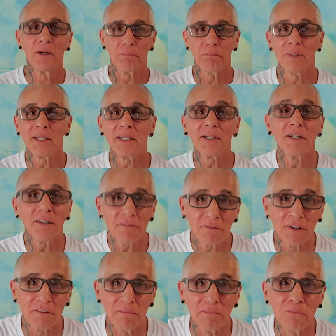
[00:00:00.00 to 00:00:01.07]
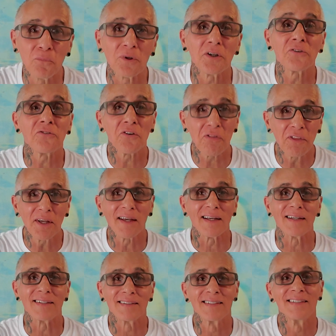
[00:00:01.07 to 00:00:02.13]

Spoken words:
but enough of them where it's a thing.